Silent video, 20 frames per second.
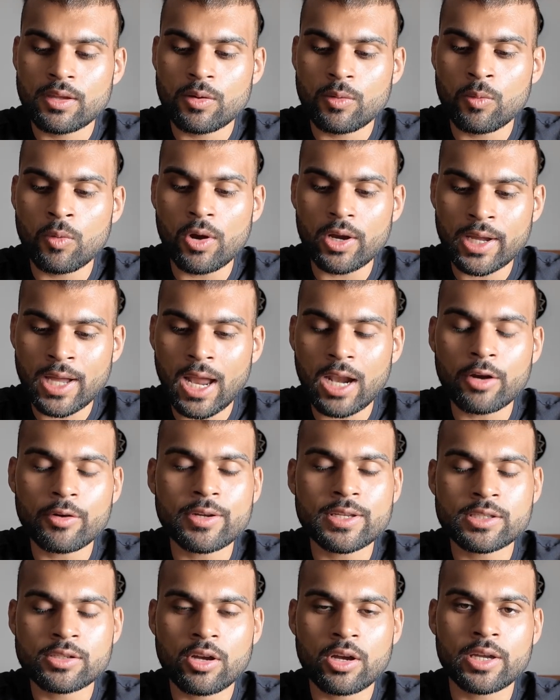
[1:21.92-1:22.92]
what a
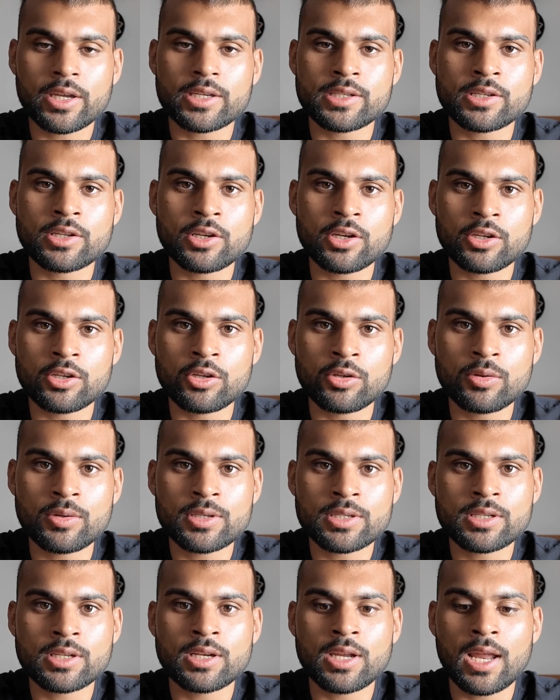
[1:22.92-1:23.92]
calorie target is going to do
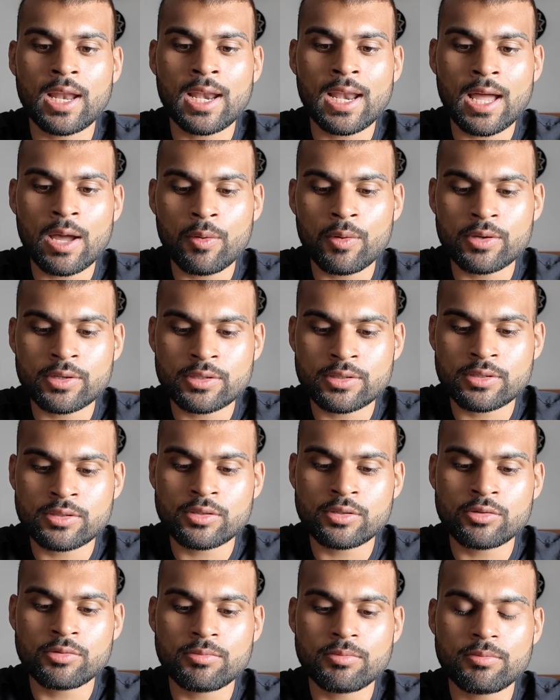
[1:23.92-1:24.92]
is going to allow us
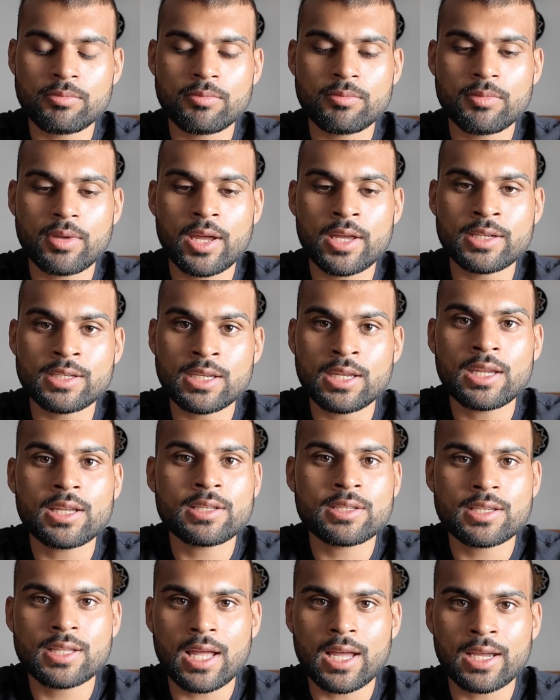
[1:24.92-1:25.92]
to adhere
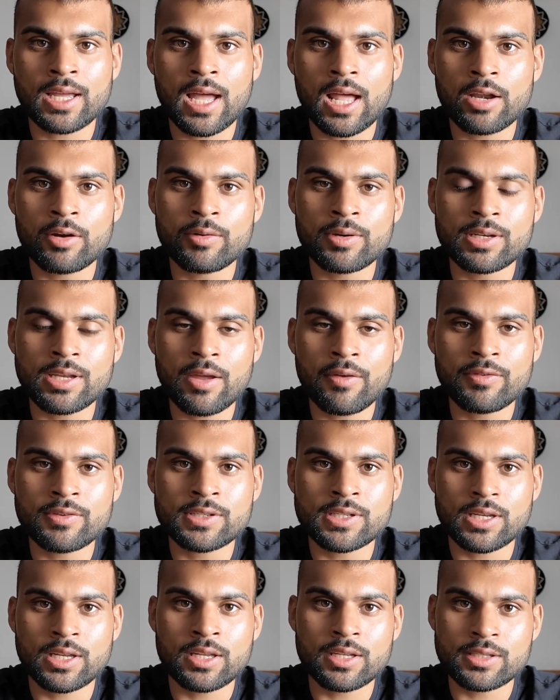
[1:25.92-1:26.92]
to that calorie
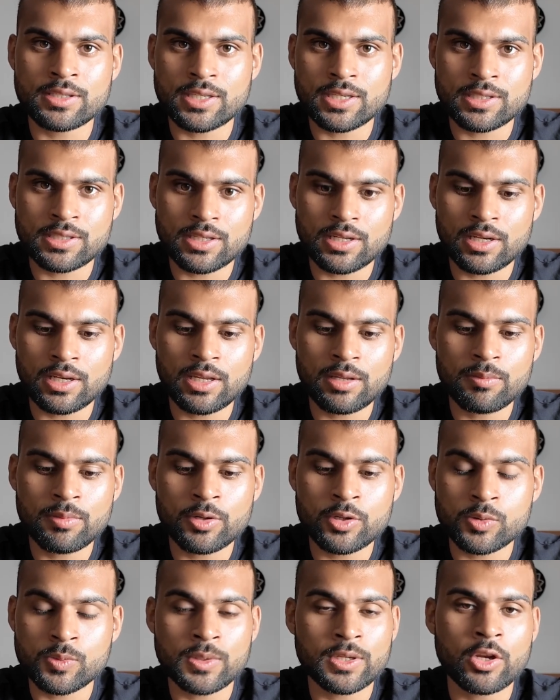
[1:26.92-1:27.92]
deficit consistently,
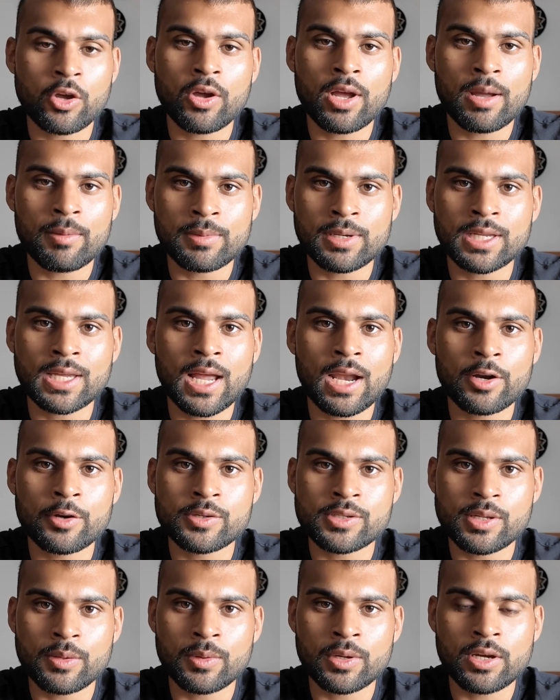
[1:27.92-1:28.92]
because we know how many
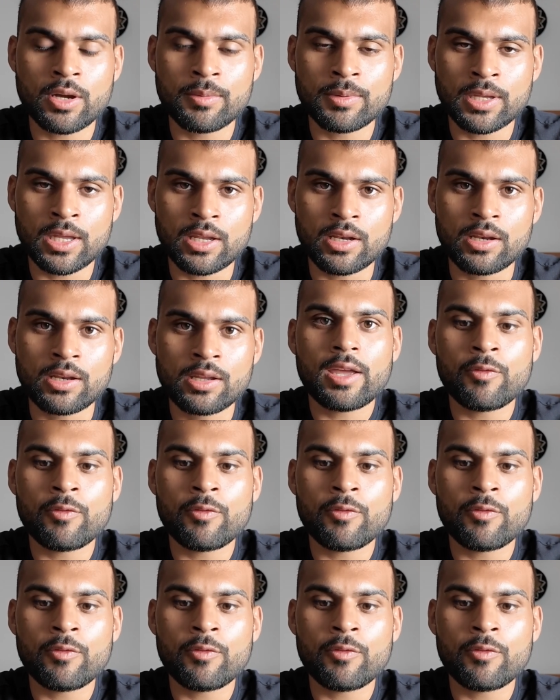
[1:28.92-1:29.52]
calories that we're coming in.